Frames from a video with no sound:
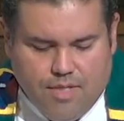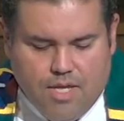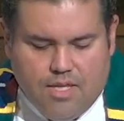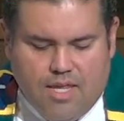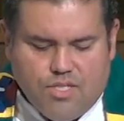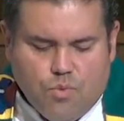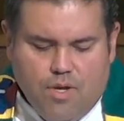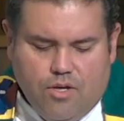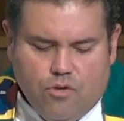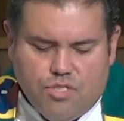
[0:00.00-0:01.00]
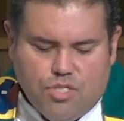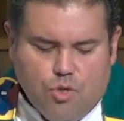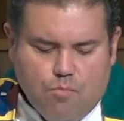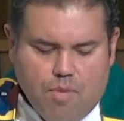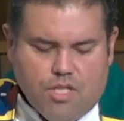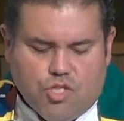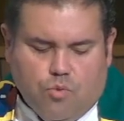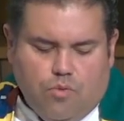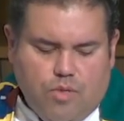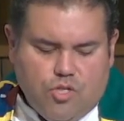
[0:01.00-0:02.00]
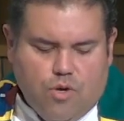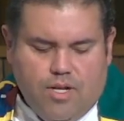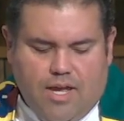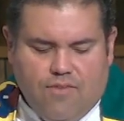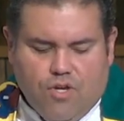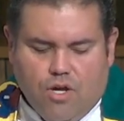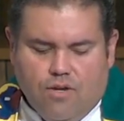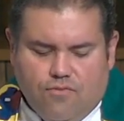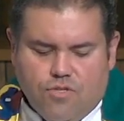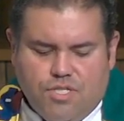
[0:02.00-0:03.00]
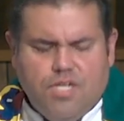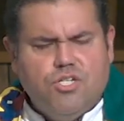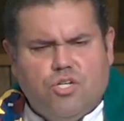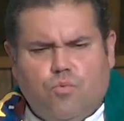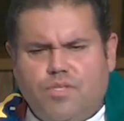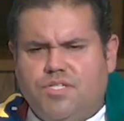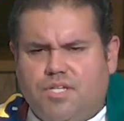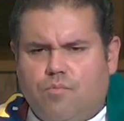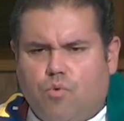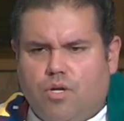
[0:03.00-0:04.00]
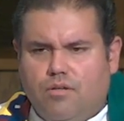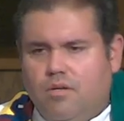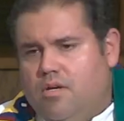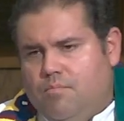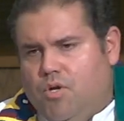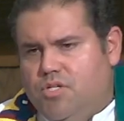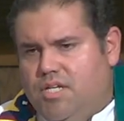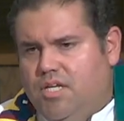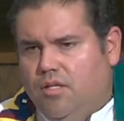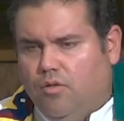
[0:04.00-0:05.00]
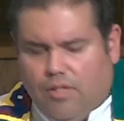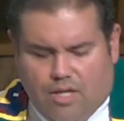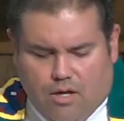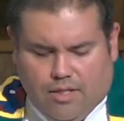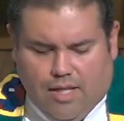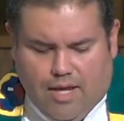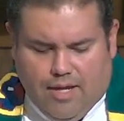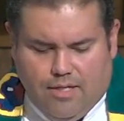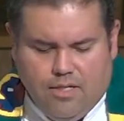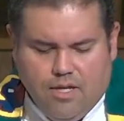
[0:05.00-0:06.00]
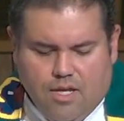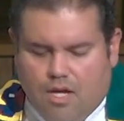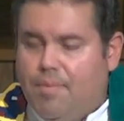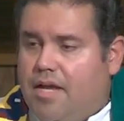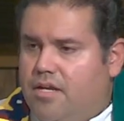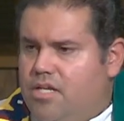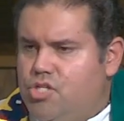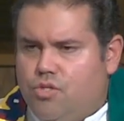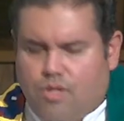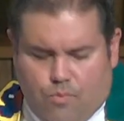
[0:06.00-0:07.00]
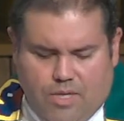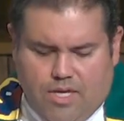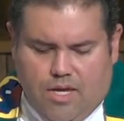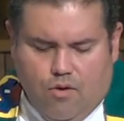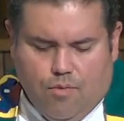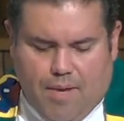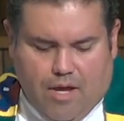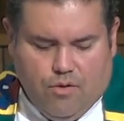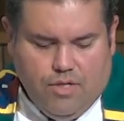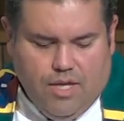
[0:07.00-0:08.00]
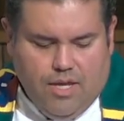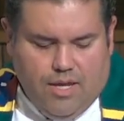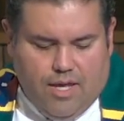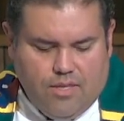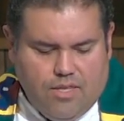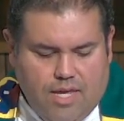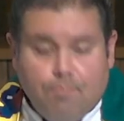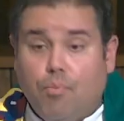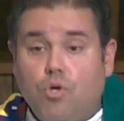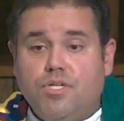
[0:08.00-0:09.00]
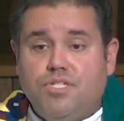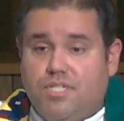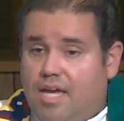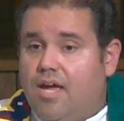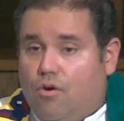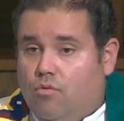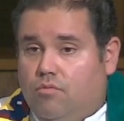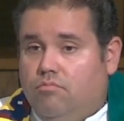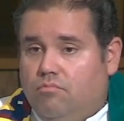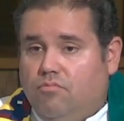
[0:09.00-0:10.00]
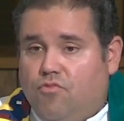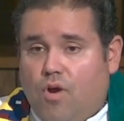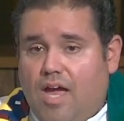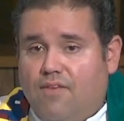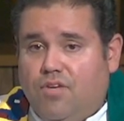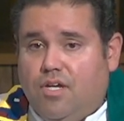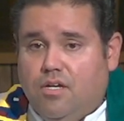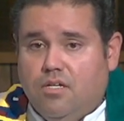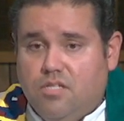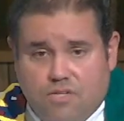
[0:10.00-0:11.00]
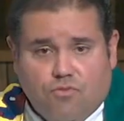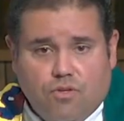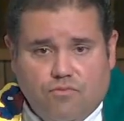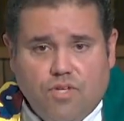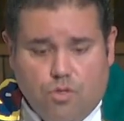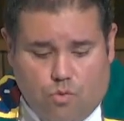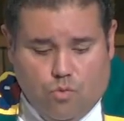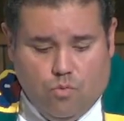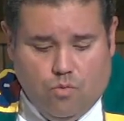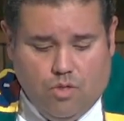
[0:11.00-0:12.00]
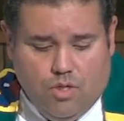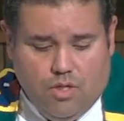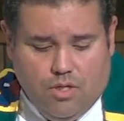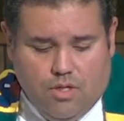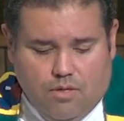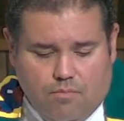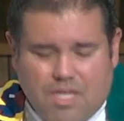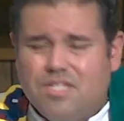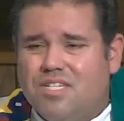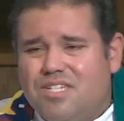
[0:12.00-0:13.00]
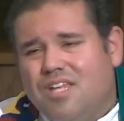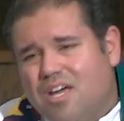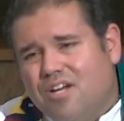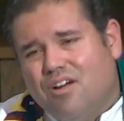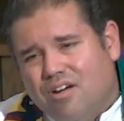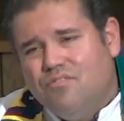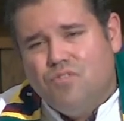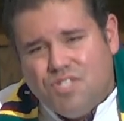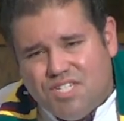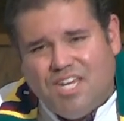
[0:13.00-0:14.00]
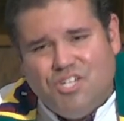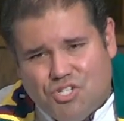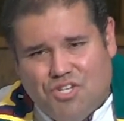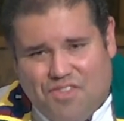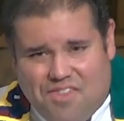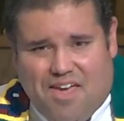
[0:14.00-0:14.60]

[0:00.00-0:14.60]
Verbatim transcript: That's why it hurts so much when we try to have a conversation with someone, particularly online, about an issue that we care about, and then they put us down for having a different view. Because it's not a conversation then.